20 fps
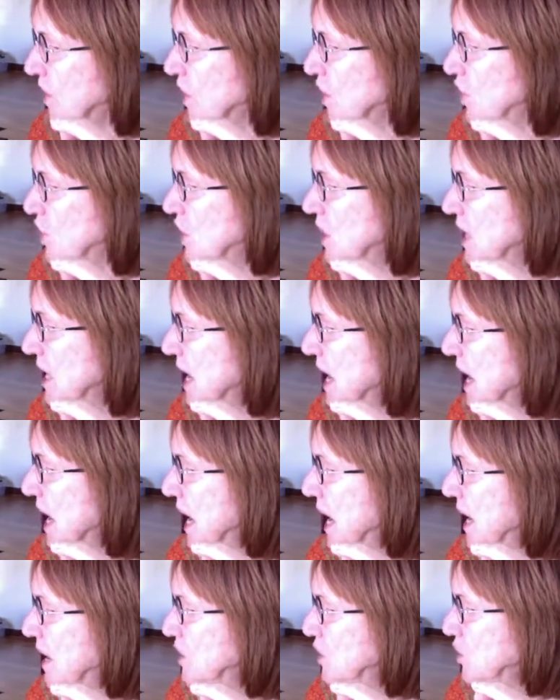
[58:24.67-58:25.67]
she
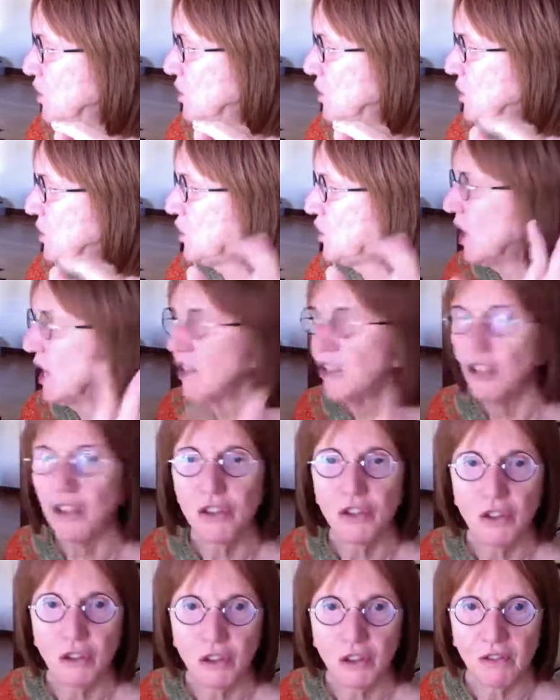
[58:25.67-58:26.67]
has
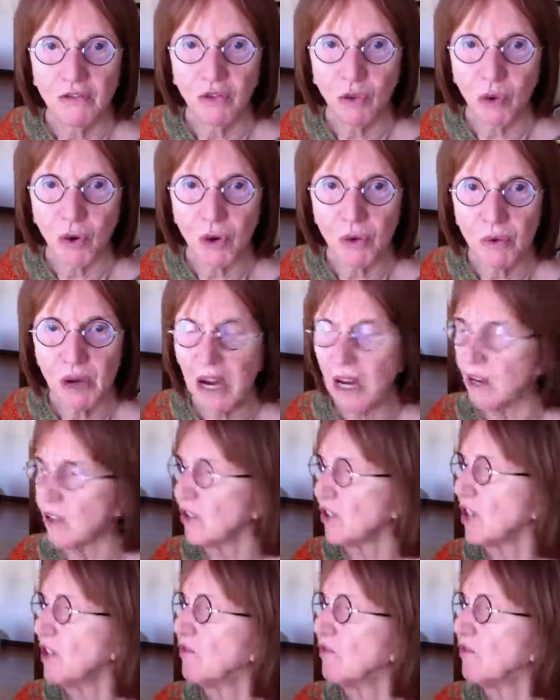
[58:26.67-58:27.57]
to do the 4 rounds,